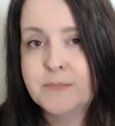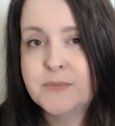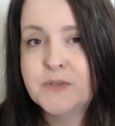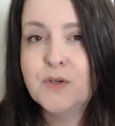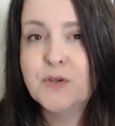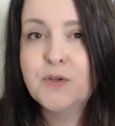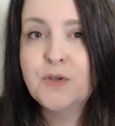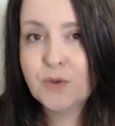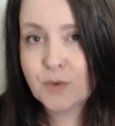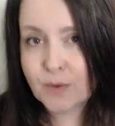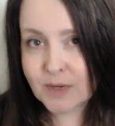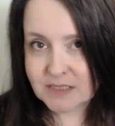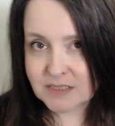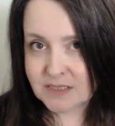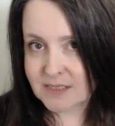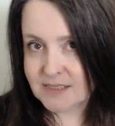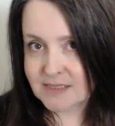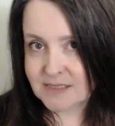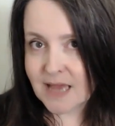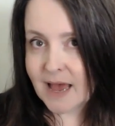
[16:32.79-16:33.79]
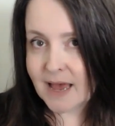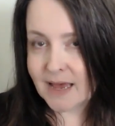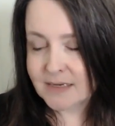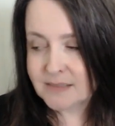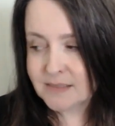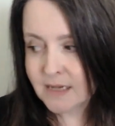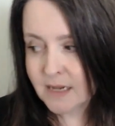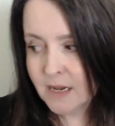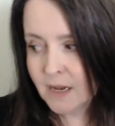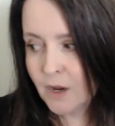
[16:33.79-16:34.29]
So you get to
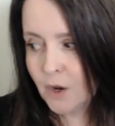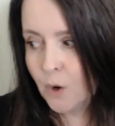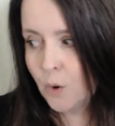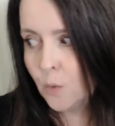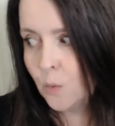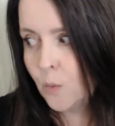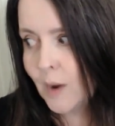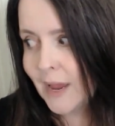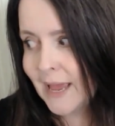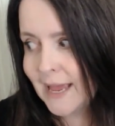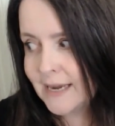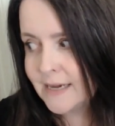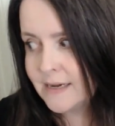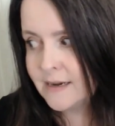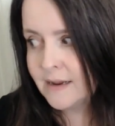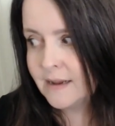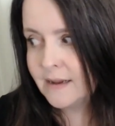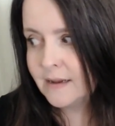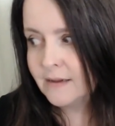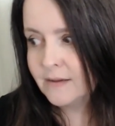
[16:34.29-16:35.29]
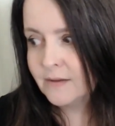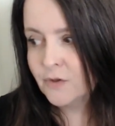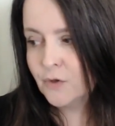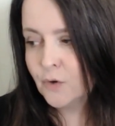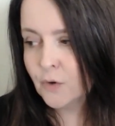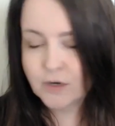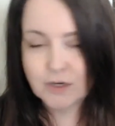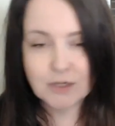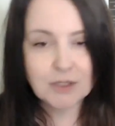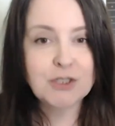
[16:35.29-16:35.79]
set when
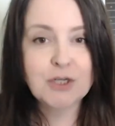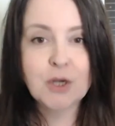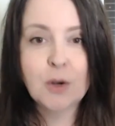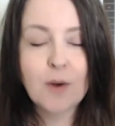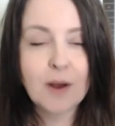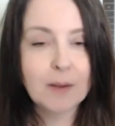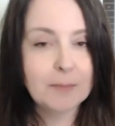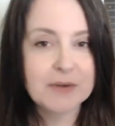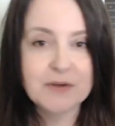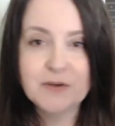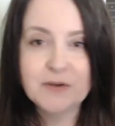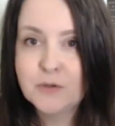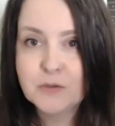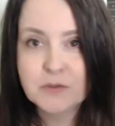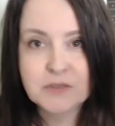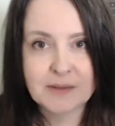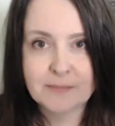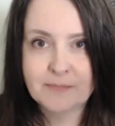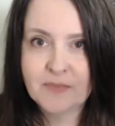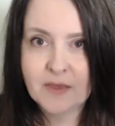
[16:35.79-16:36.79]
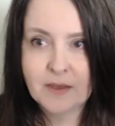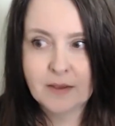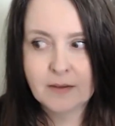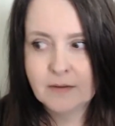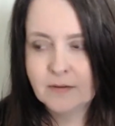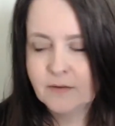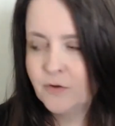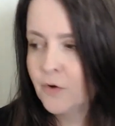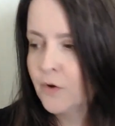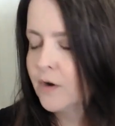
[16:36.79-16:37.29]
you're going to show up and do something.
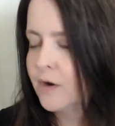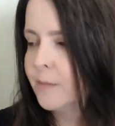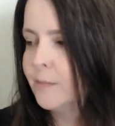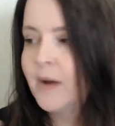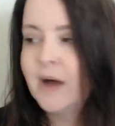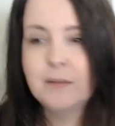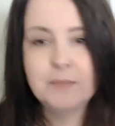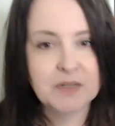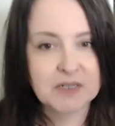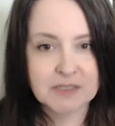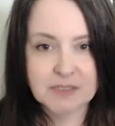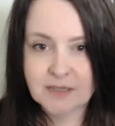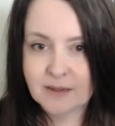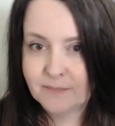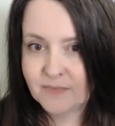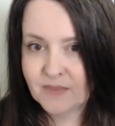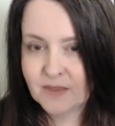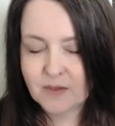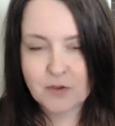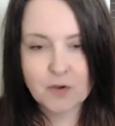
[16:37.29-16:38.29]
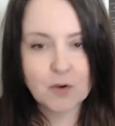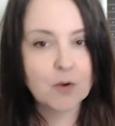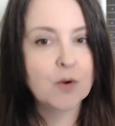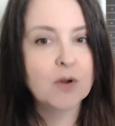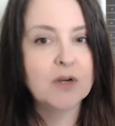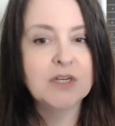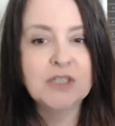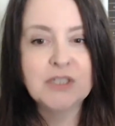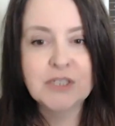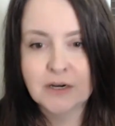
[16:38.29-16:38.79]
You're going to publish something. You're
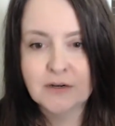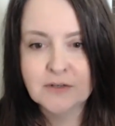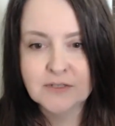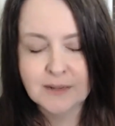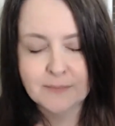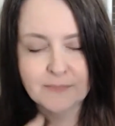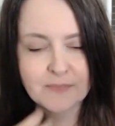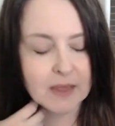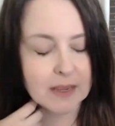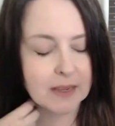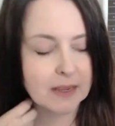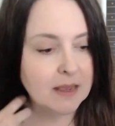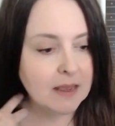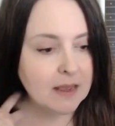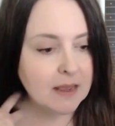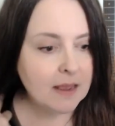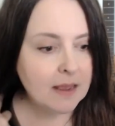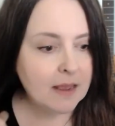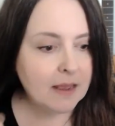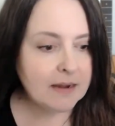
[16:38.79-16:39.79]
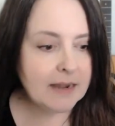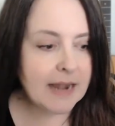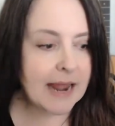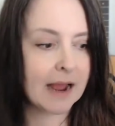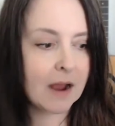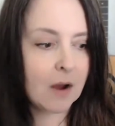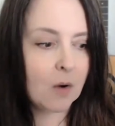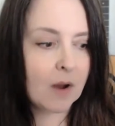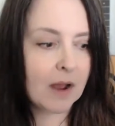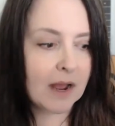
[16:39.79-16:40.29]
going to share something.
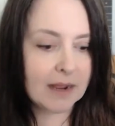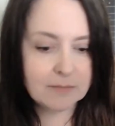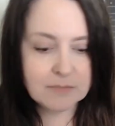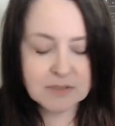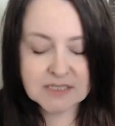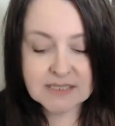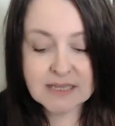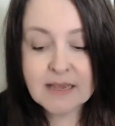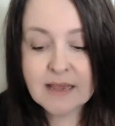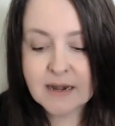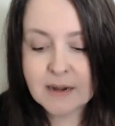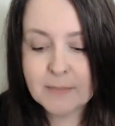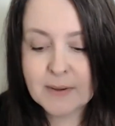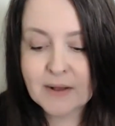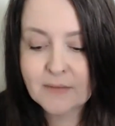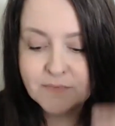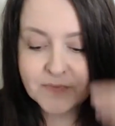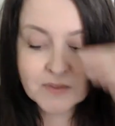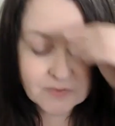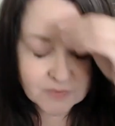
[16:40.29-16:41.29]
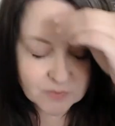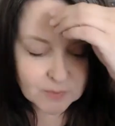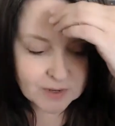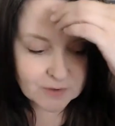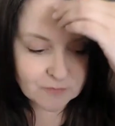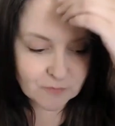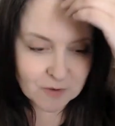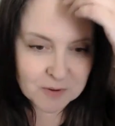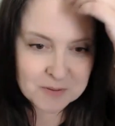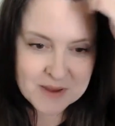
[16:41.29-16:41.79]
Now, I was thinking about this
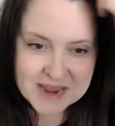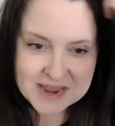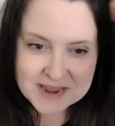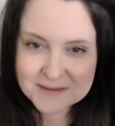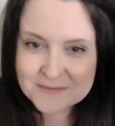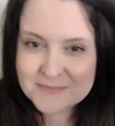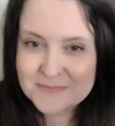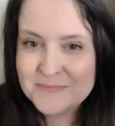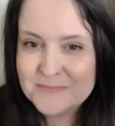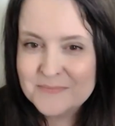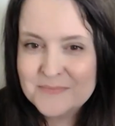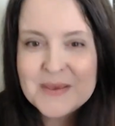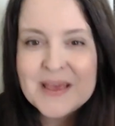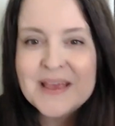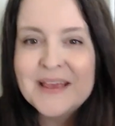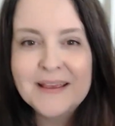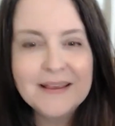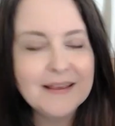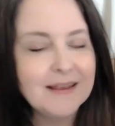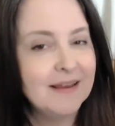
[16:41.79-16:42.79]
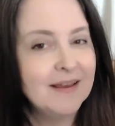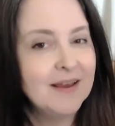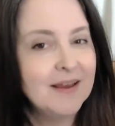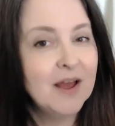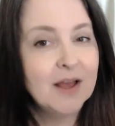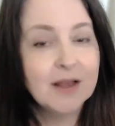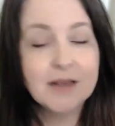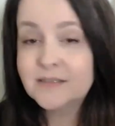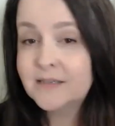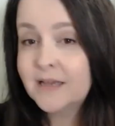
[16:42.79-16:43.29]
week for me
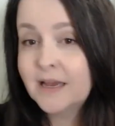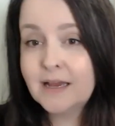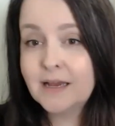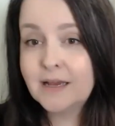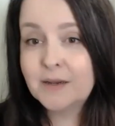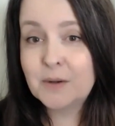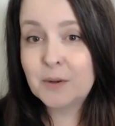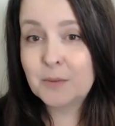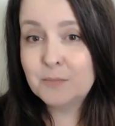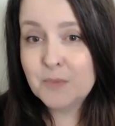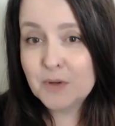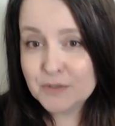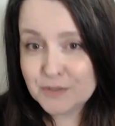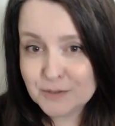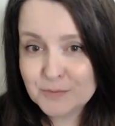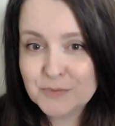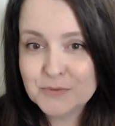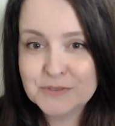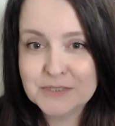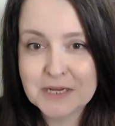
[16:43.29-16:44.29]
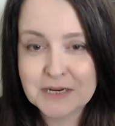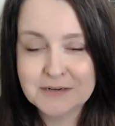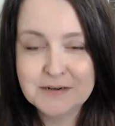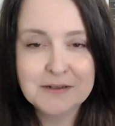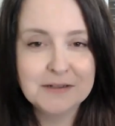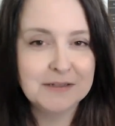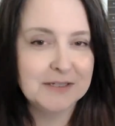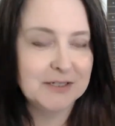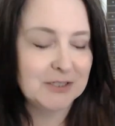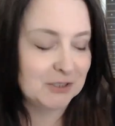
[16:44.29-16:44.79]
because I had multiple
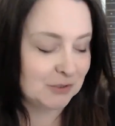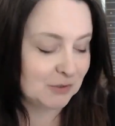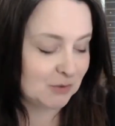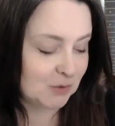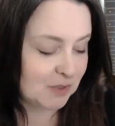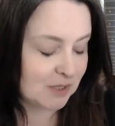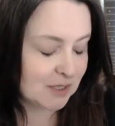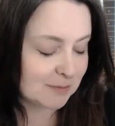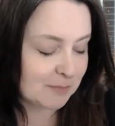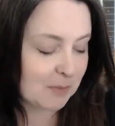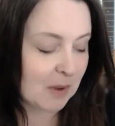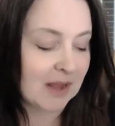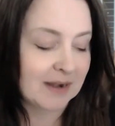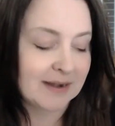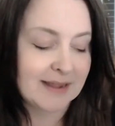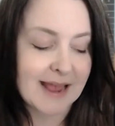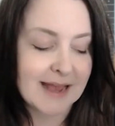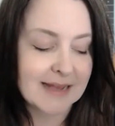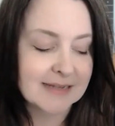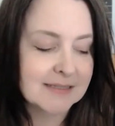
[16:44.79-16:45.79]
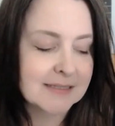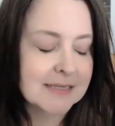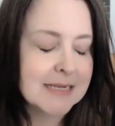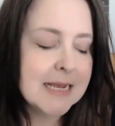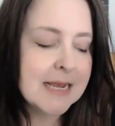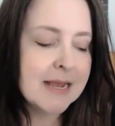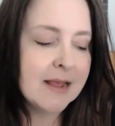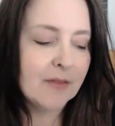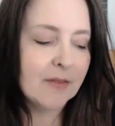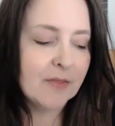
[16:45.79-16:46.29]
technical issues with this podcast.
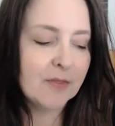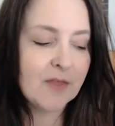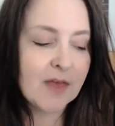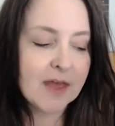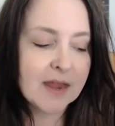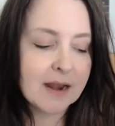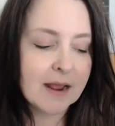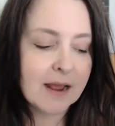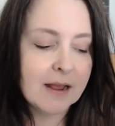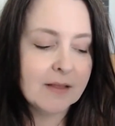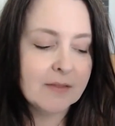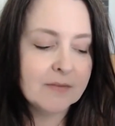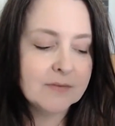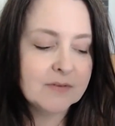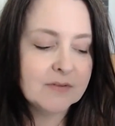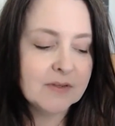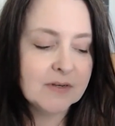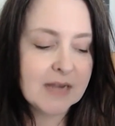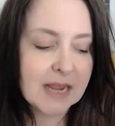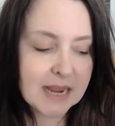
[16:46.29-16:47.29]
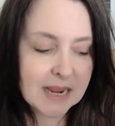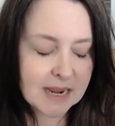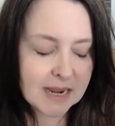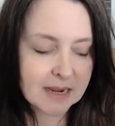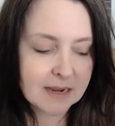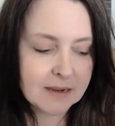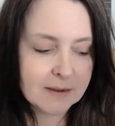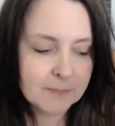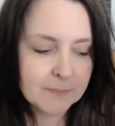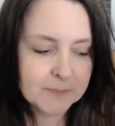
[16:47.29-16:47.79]
Then
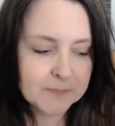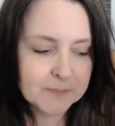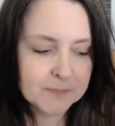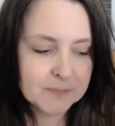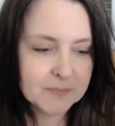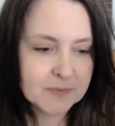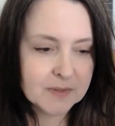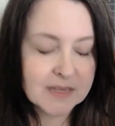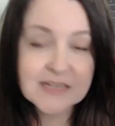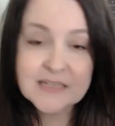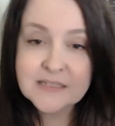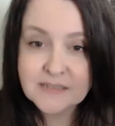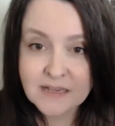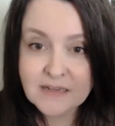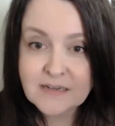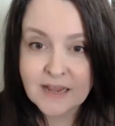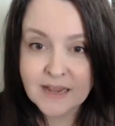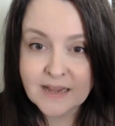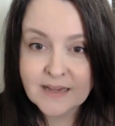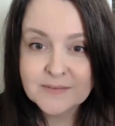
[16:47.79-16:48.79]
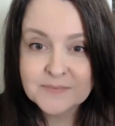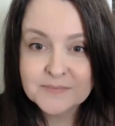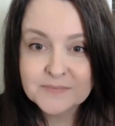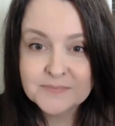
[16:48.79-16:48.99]
today is Sunday.